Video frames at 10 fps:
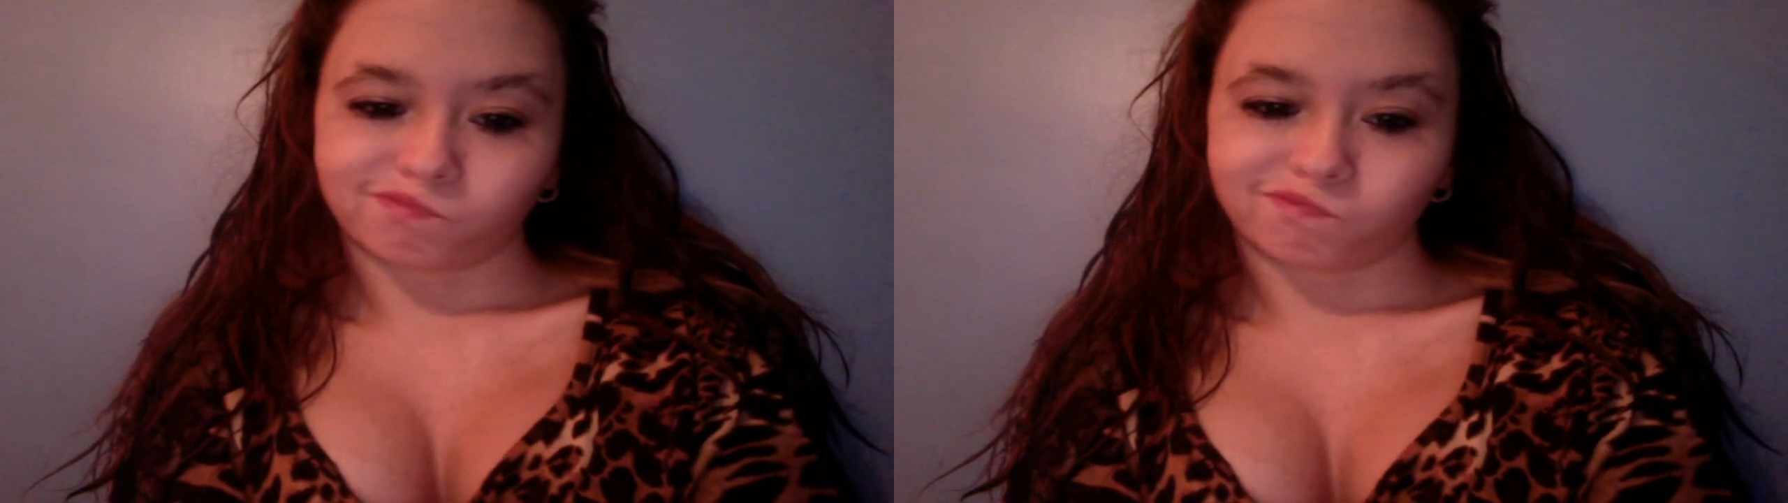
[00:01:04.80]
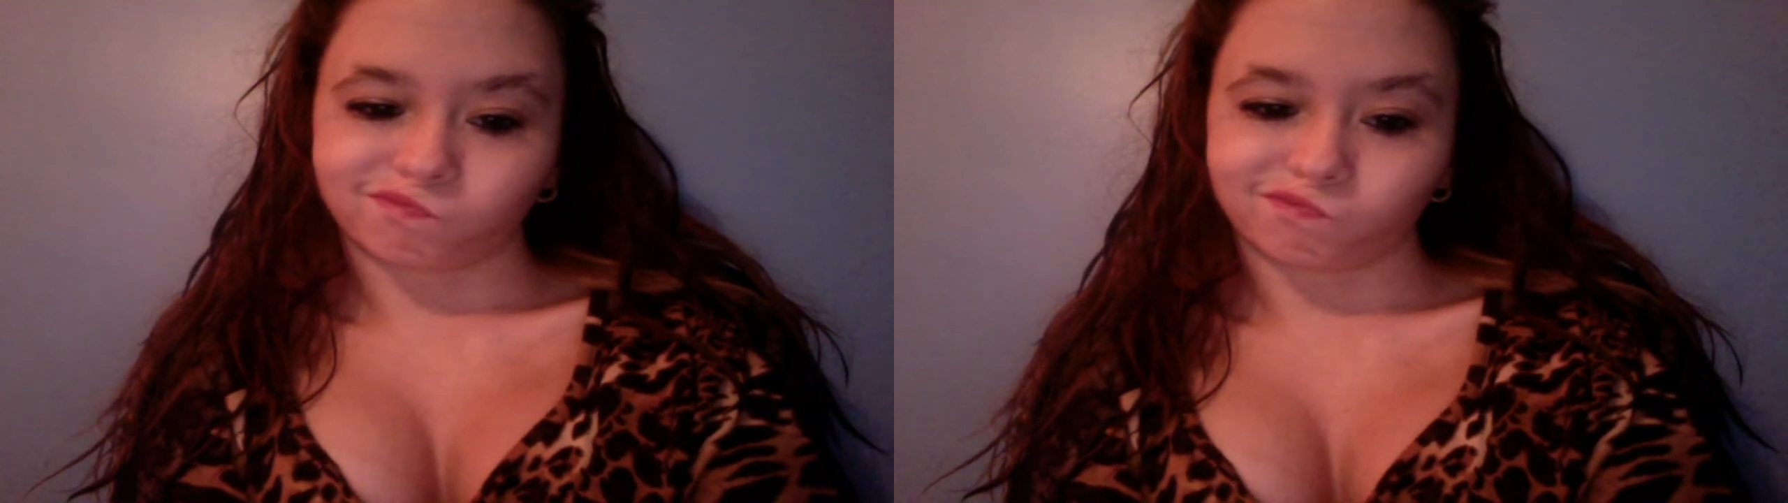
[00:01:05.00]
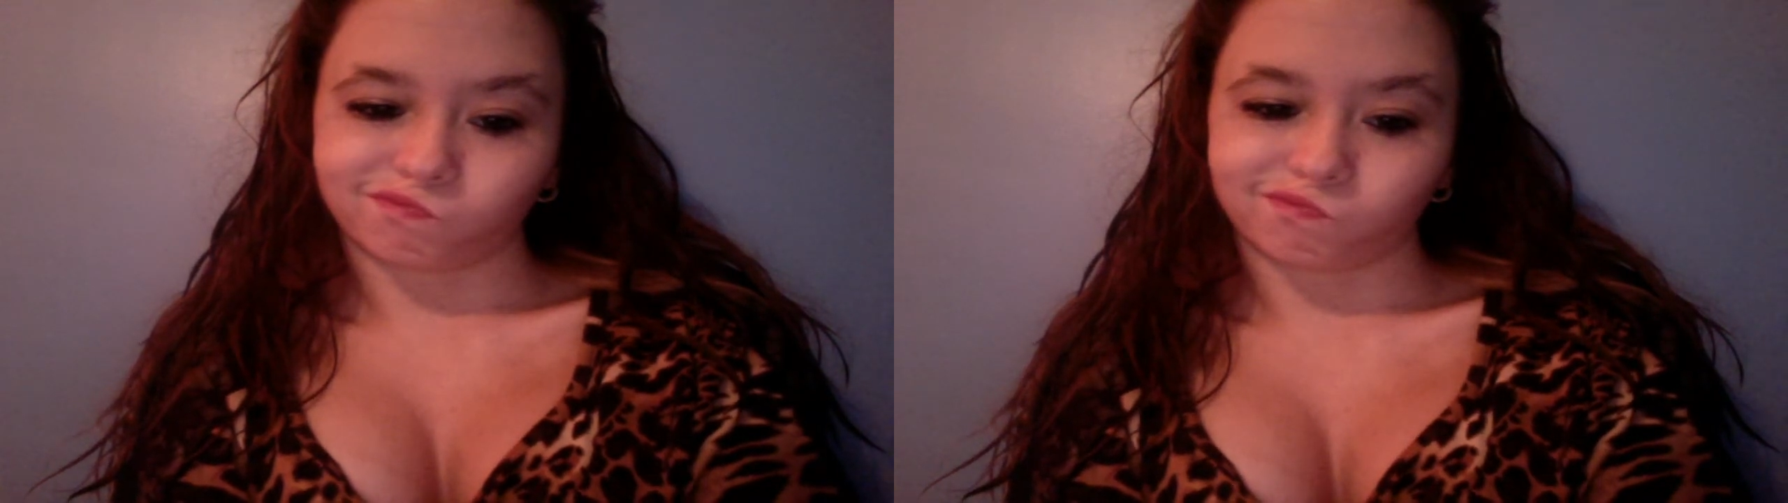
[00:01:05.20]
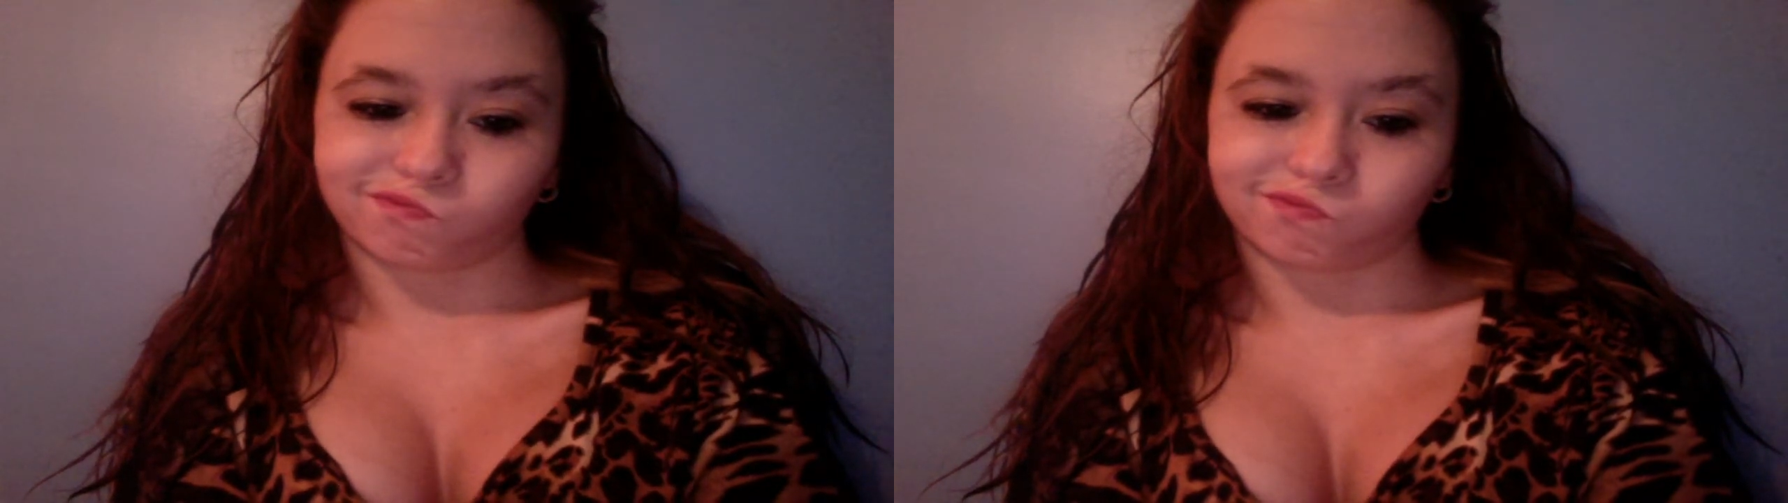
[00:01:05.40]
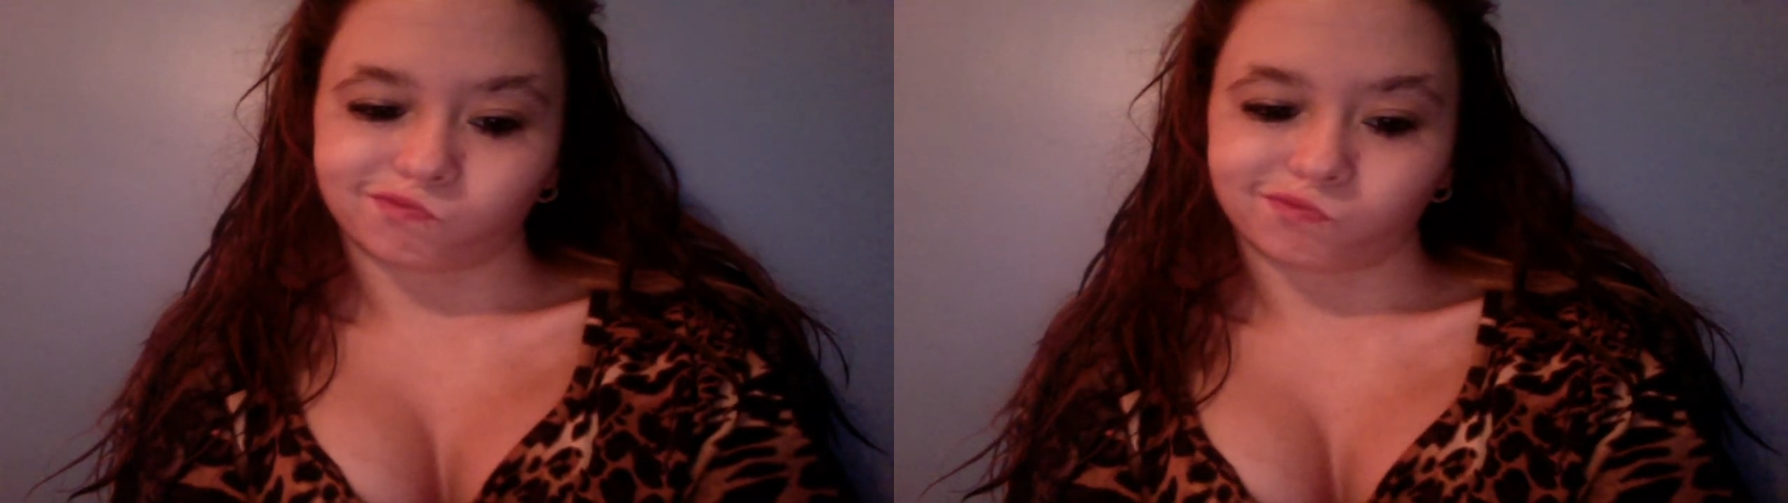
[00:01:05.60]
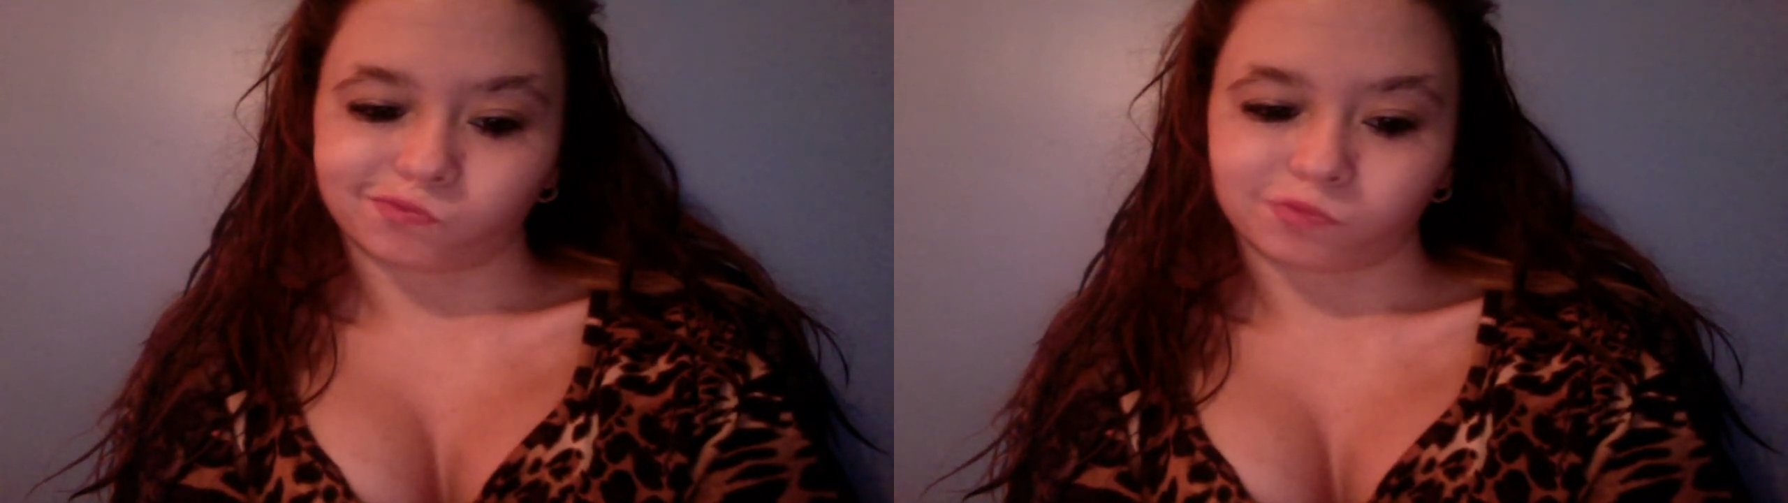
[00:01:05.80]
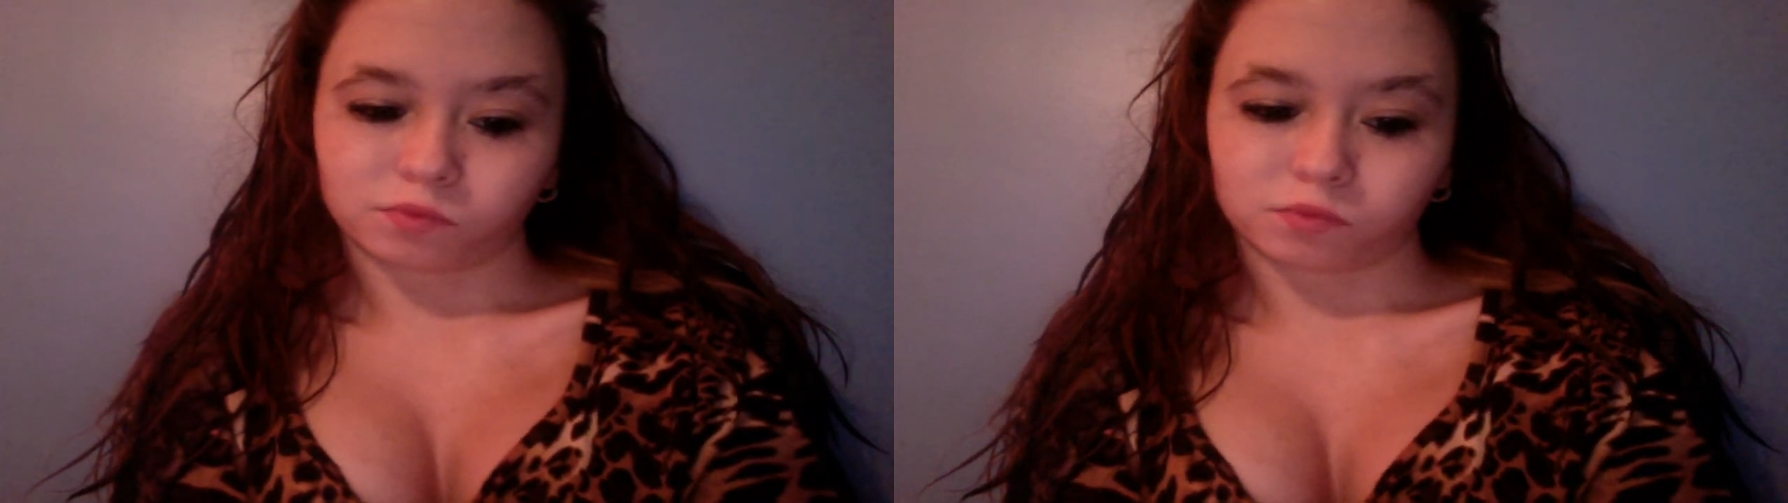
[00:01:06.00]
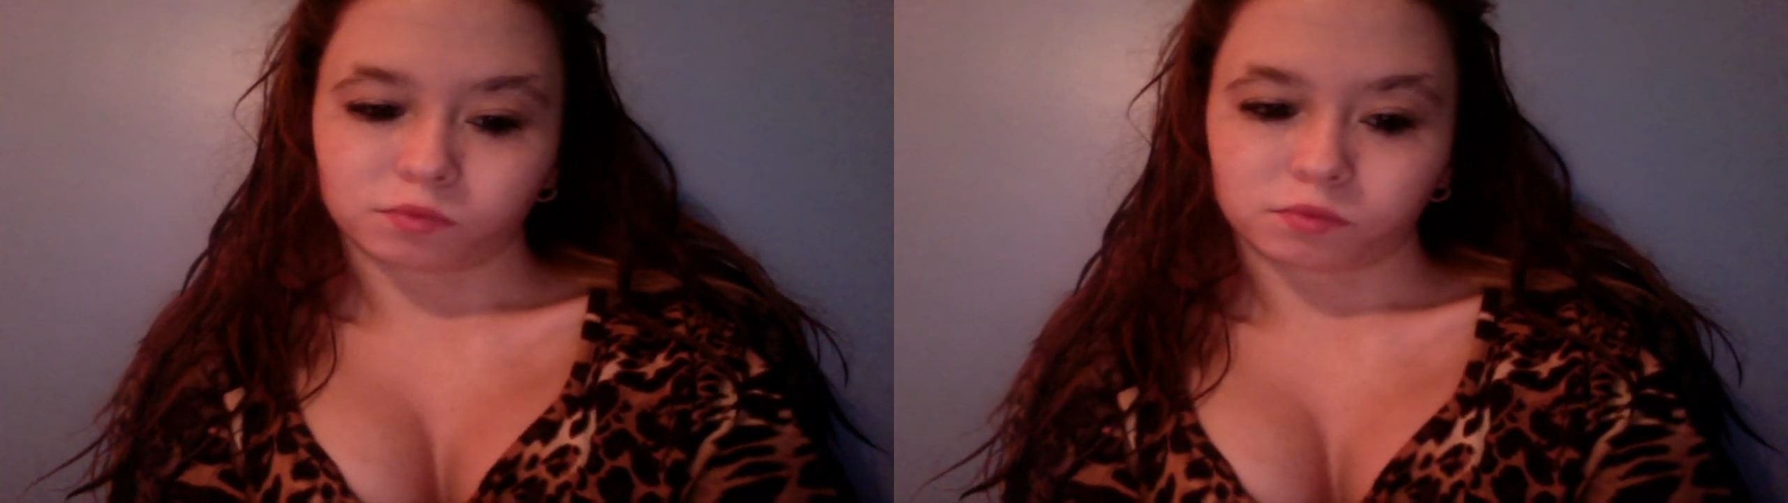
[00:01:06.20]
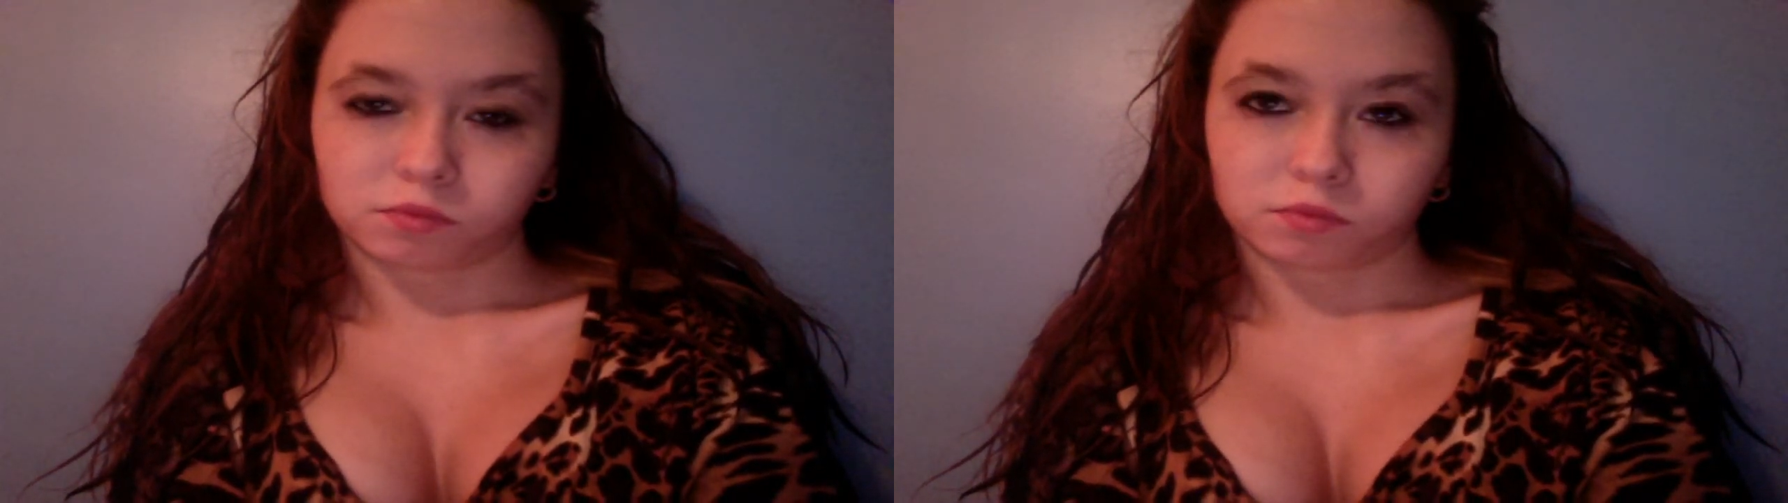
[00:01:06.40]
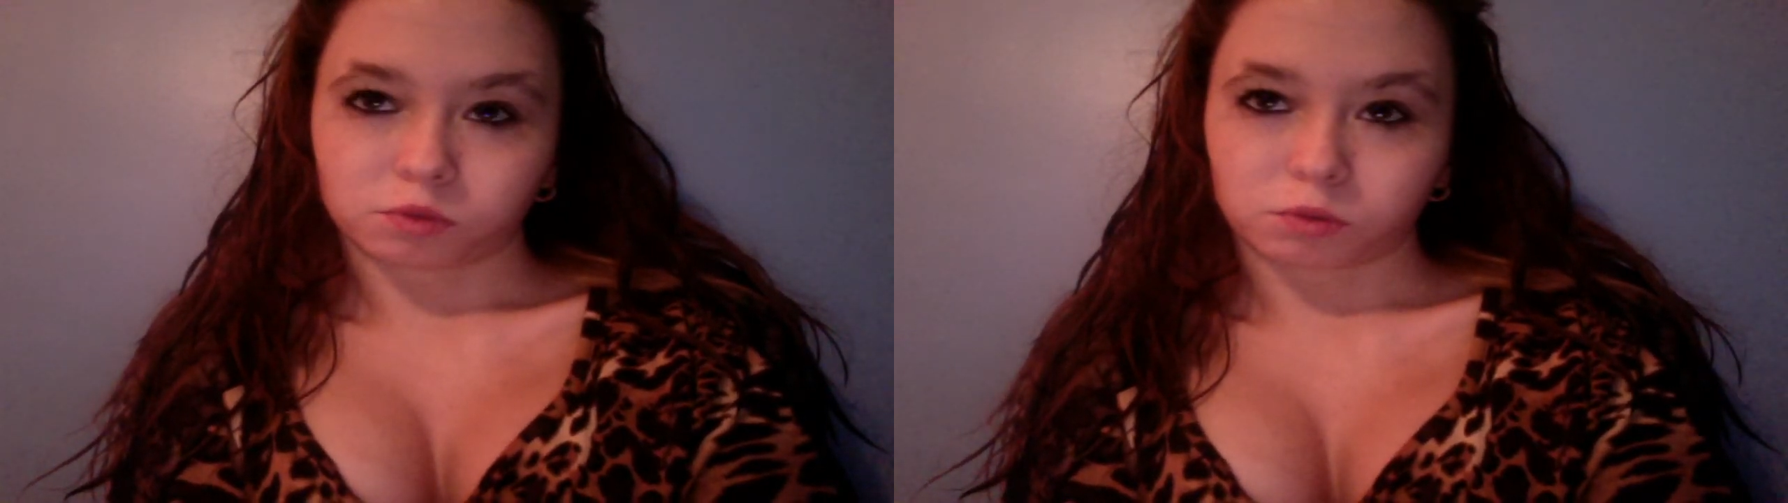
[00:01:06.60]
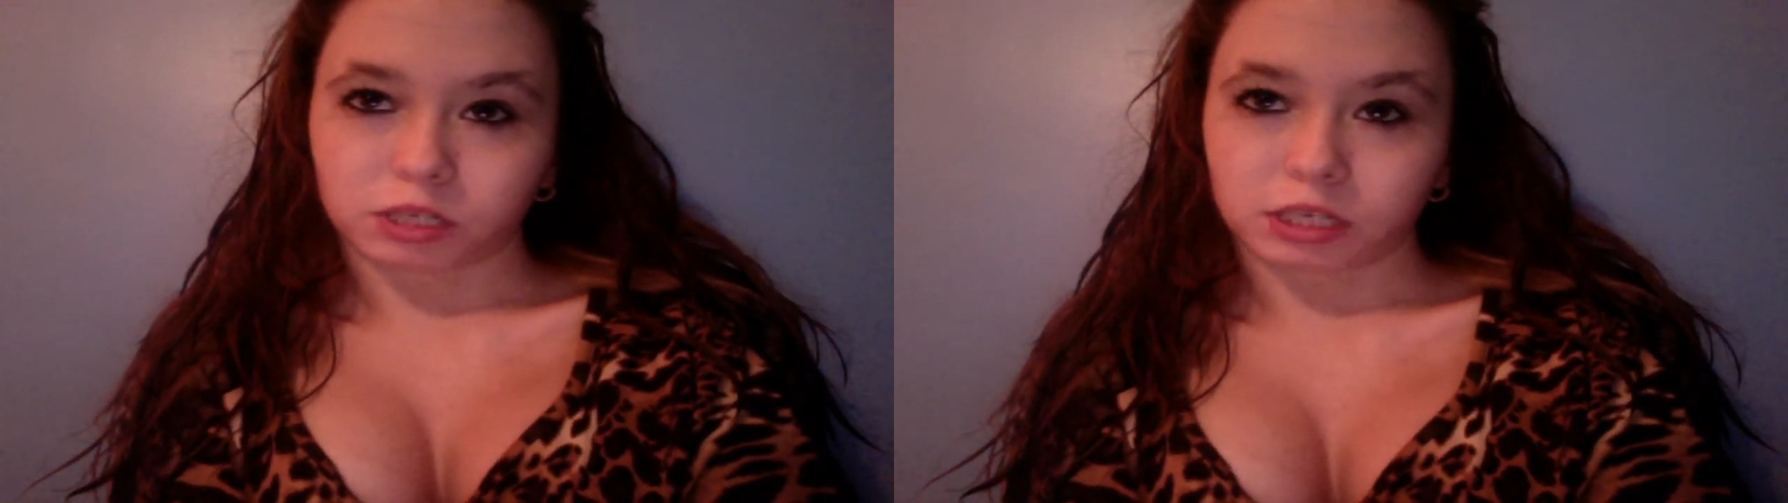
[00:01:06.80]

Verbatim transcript: hmm. When